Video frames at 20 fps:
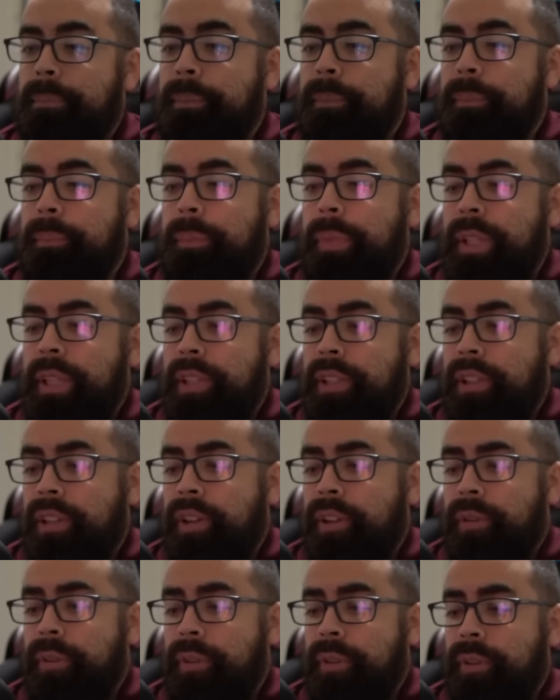But, you
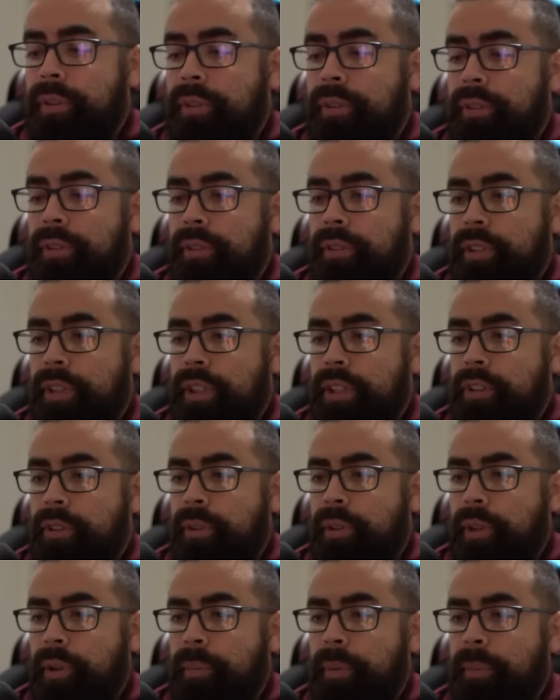know, going to do
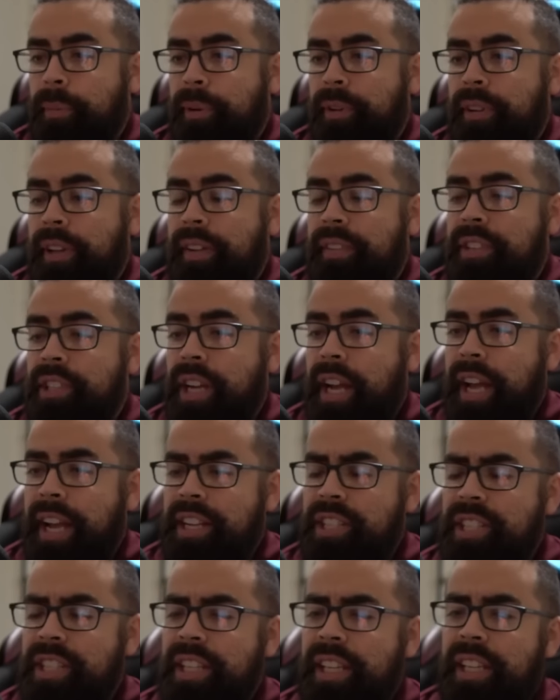a little bit more damage. I
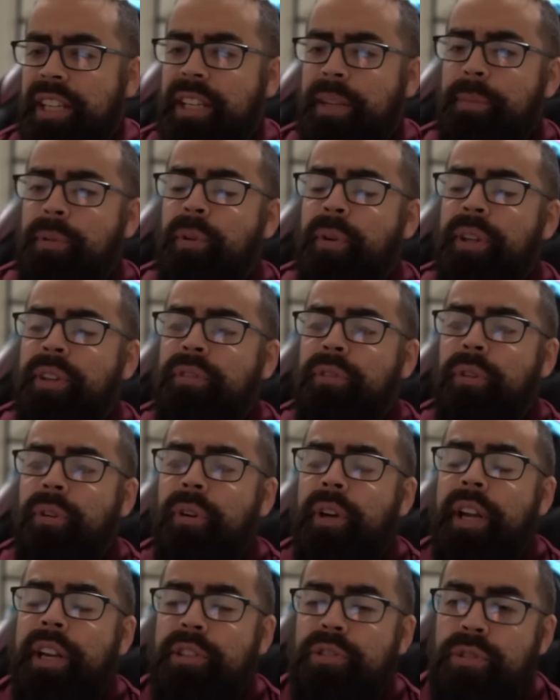actually end up going
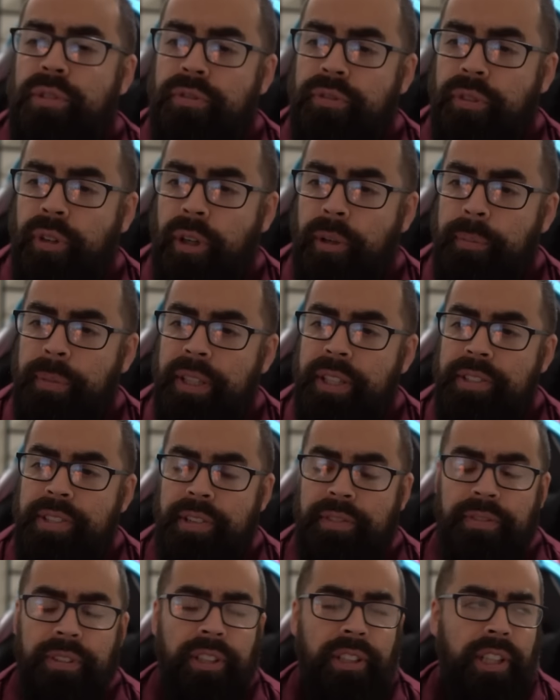for extra farm because I
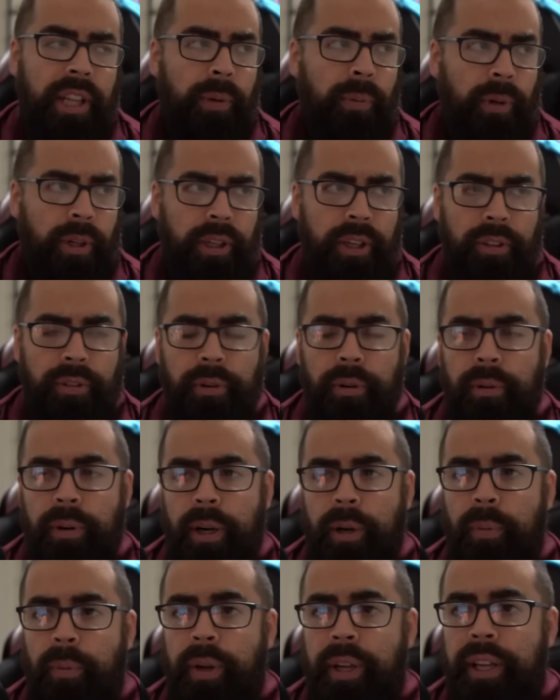figured they weren't going to throw
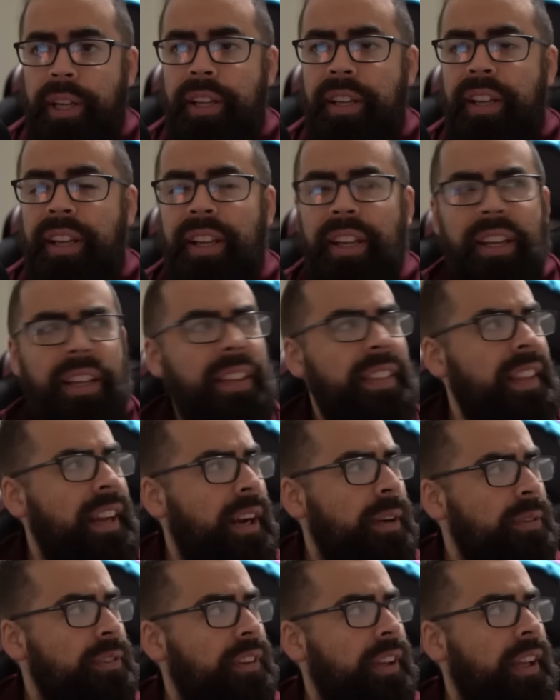right away. Then
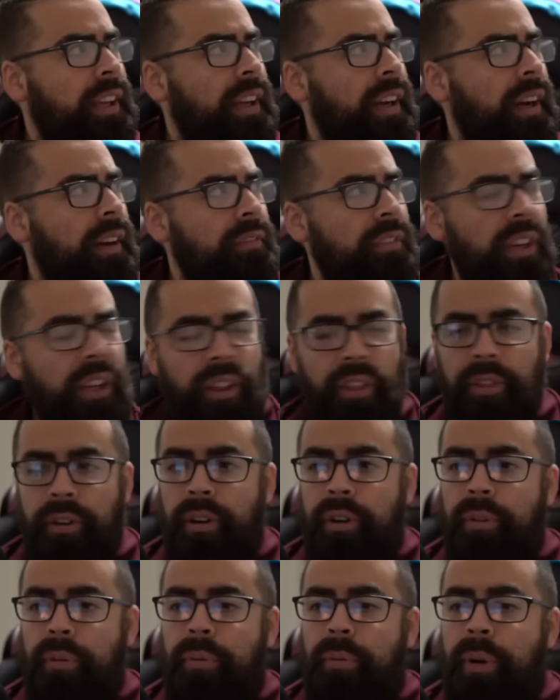I was like, I'm going to
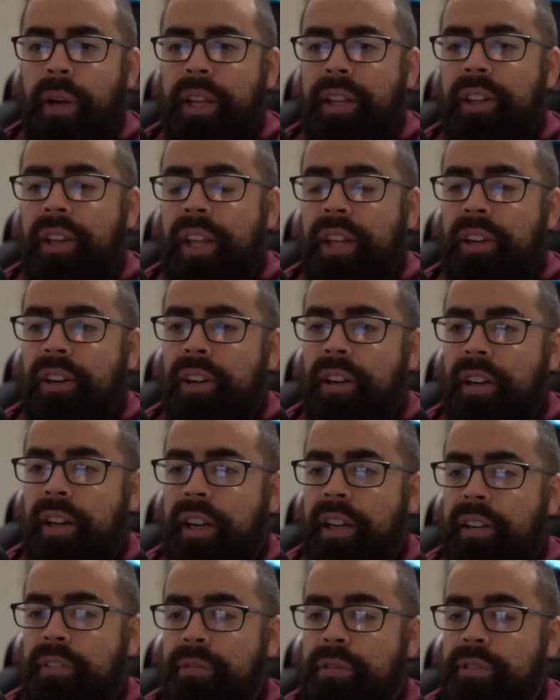throw way later,
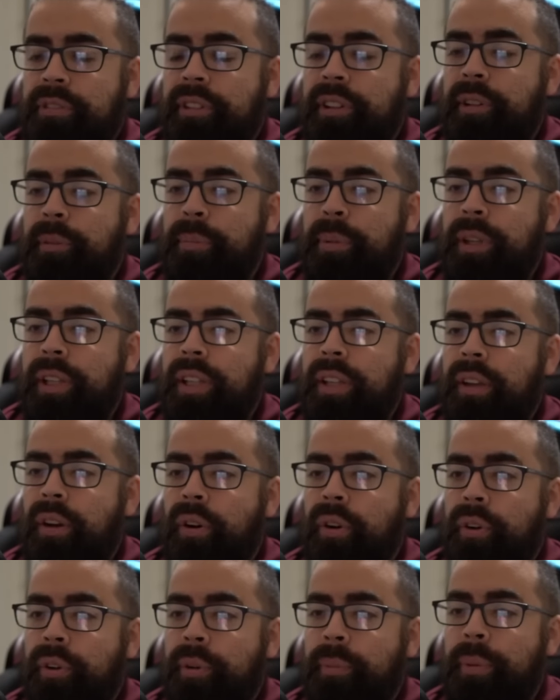and if we CMP,
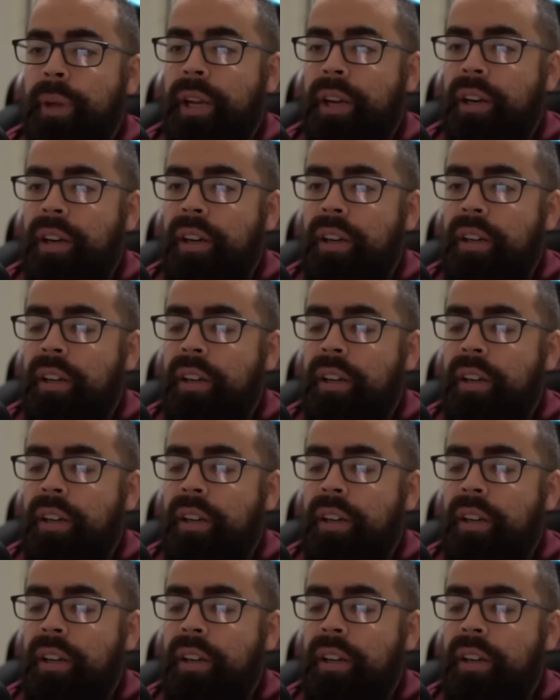all the better.